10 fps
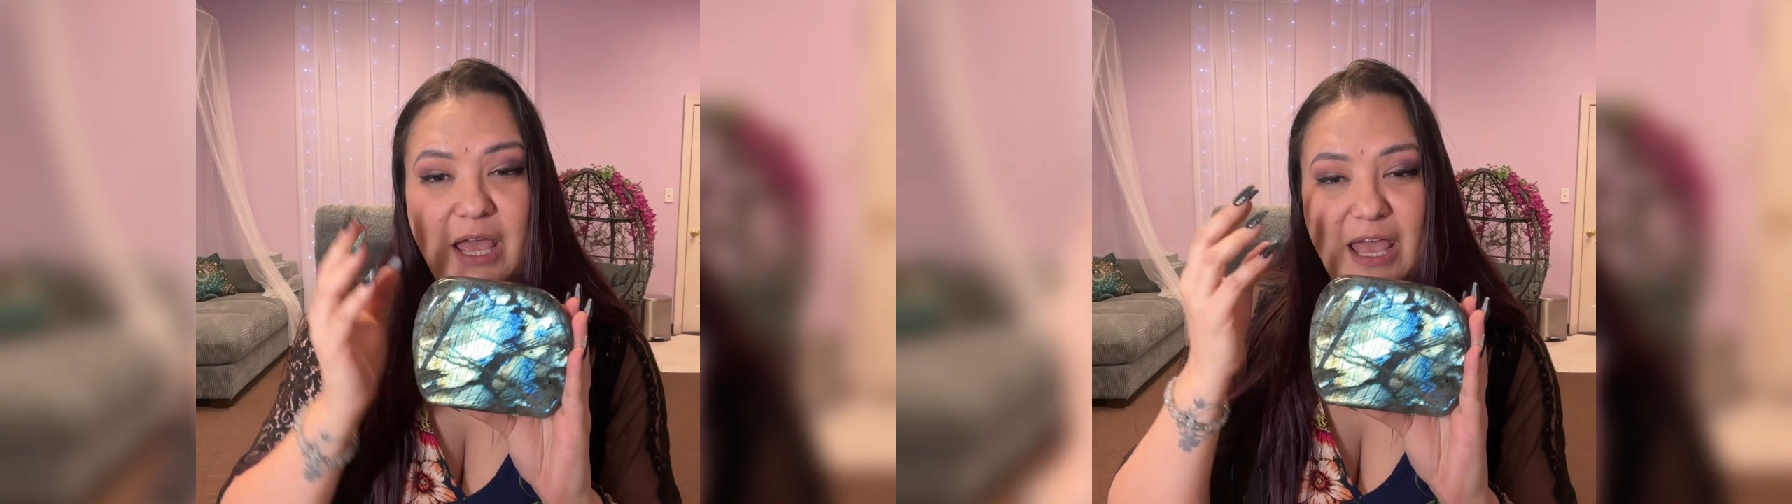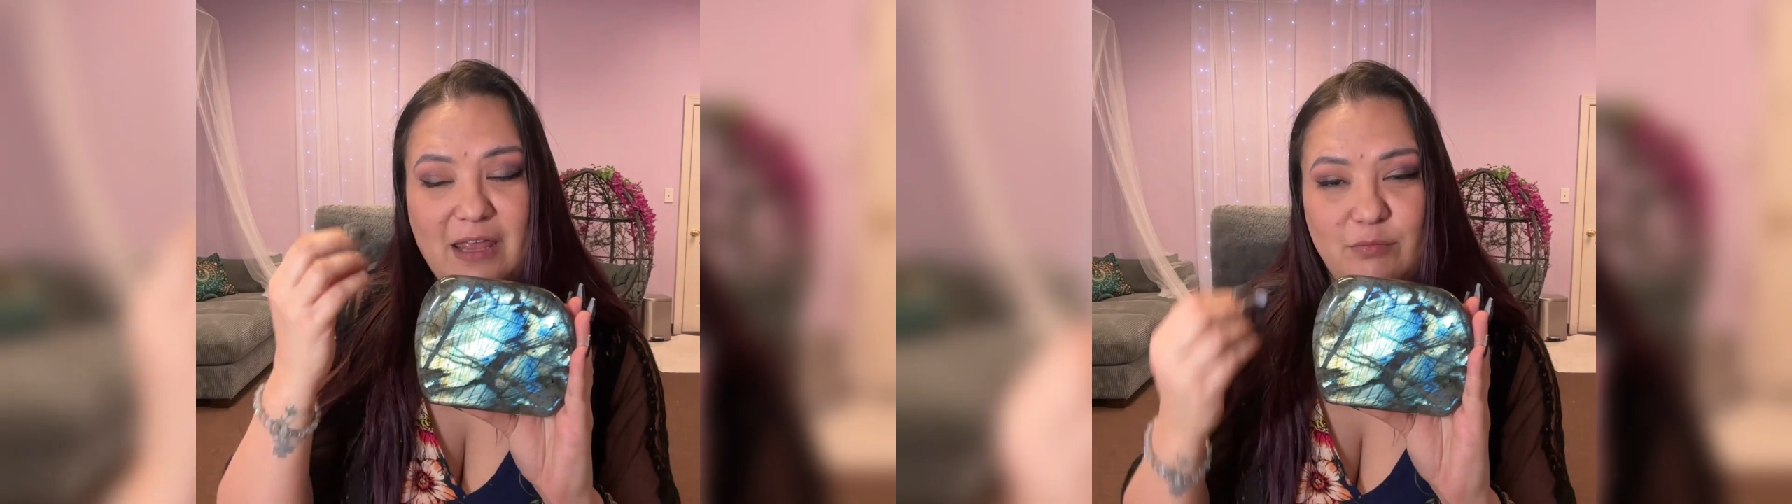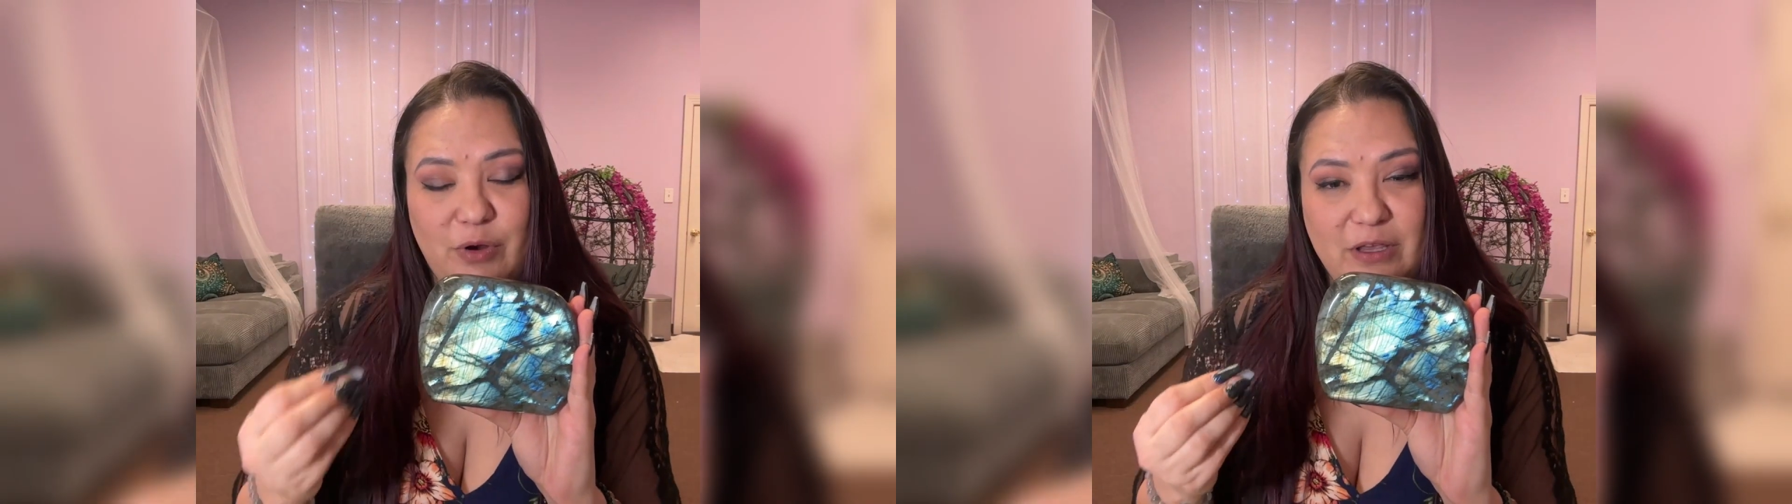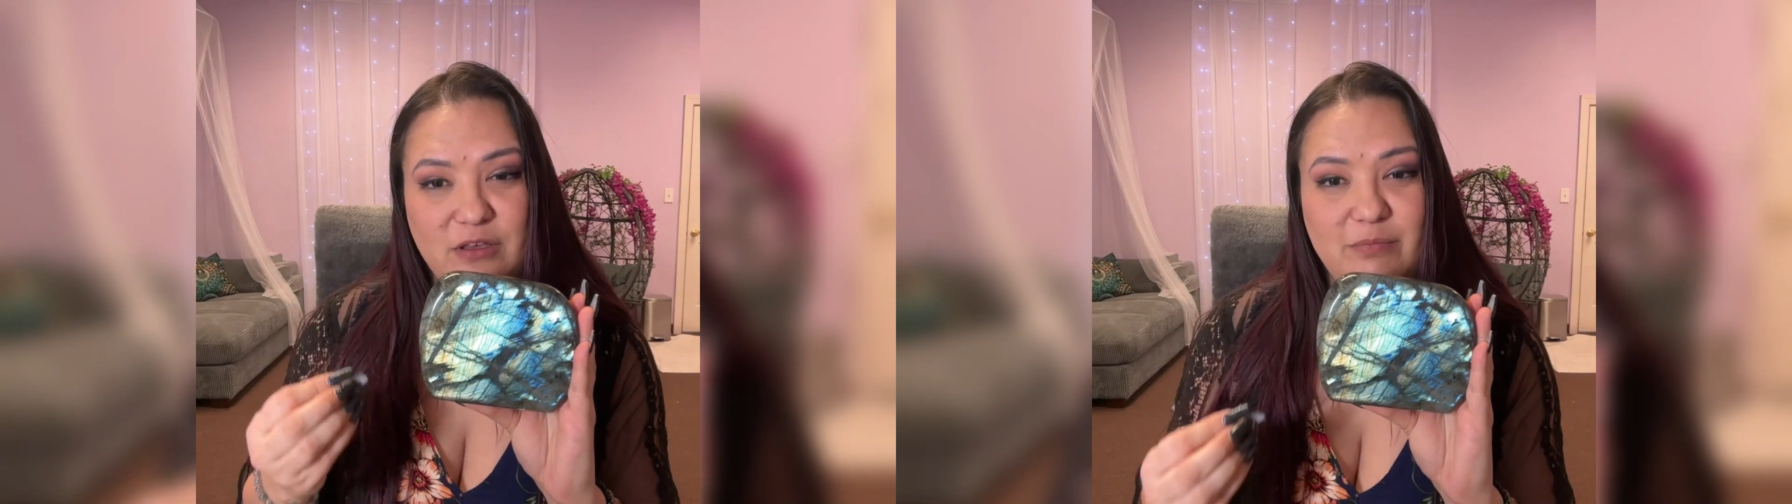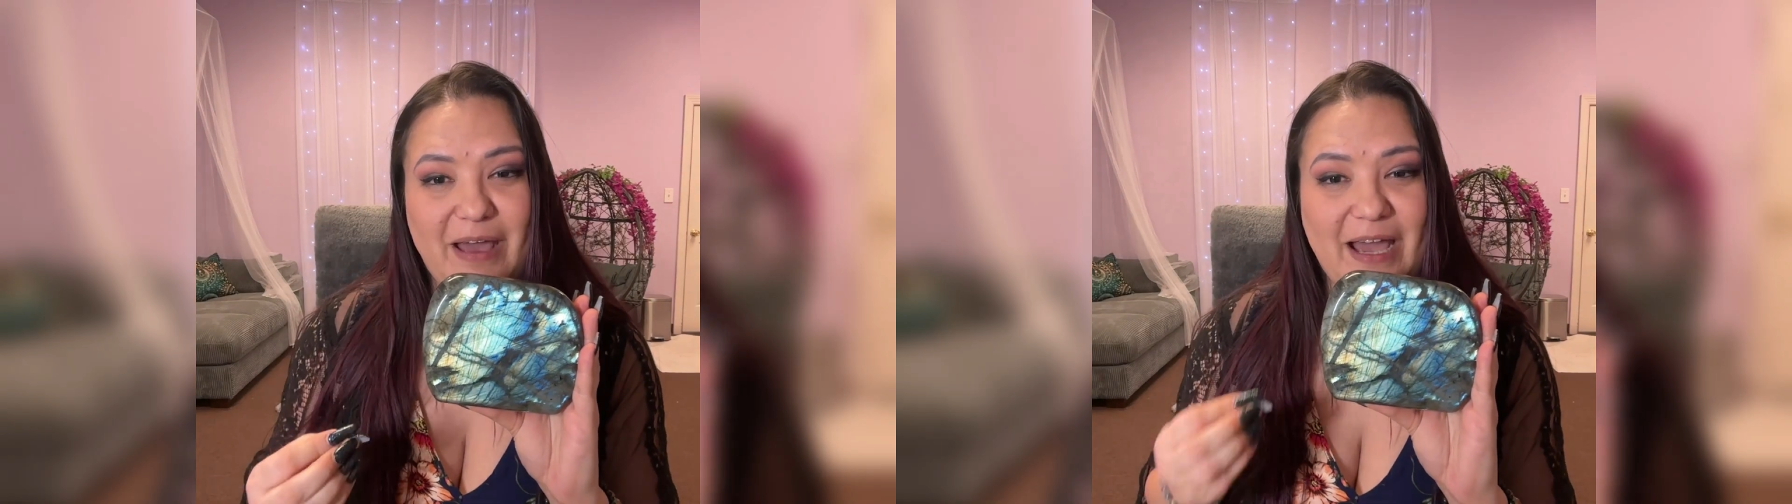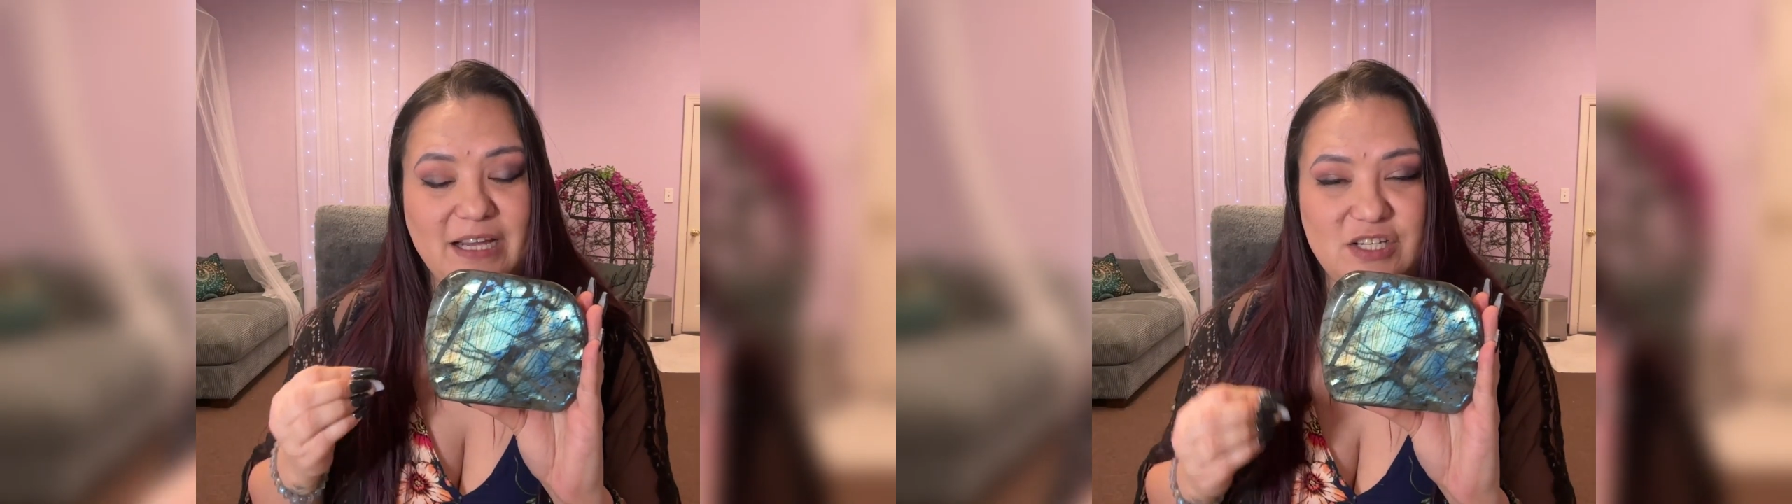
and bring you back